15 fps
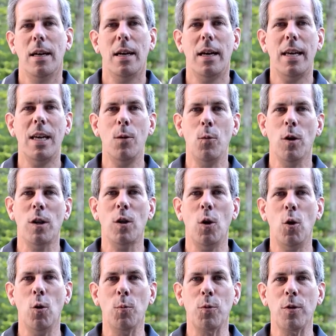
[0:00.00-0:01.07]
he worked the
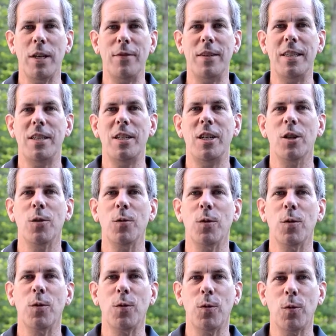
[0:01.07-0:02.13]
whole previous year for
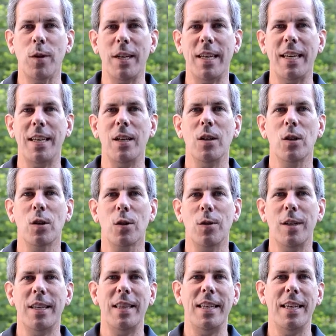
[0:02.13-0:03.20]
free
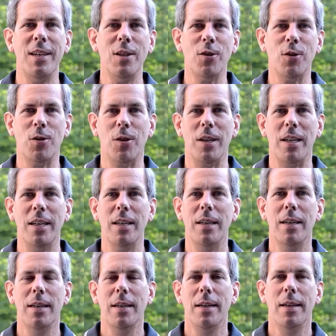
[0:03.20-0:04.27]
learning the industry,
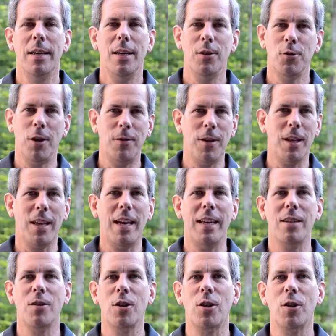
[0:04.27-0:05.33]
and so I felt kind
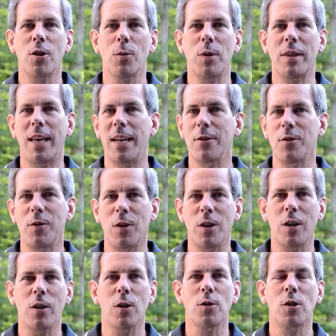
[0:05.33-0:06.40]
of secure with that. It was very
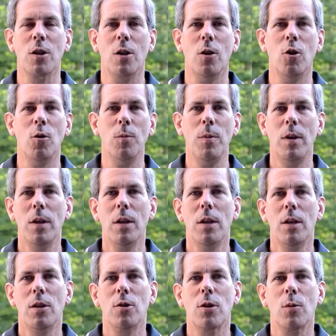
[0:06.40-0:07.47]
close to home,
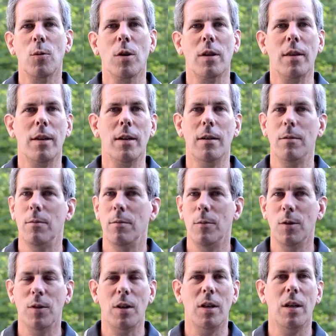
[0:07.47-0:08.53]
so I worked there. It
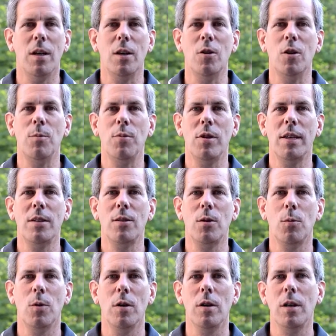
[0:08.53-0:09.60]
was a good place to
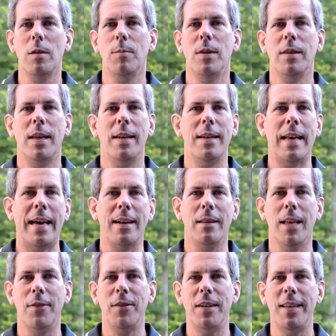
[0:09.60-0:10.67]
work, but then
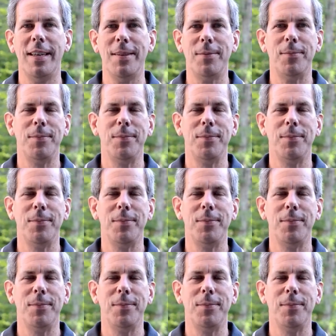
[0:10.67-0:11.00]
9/11 hit,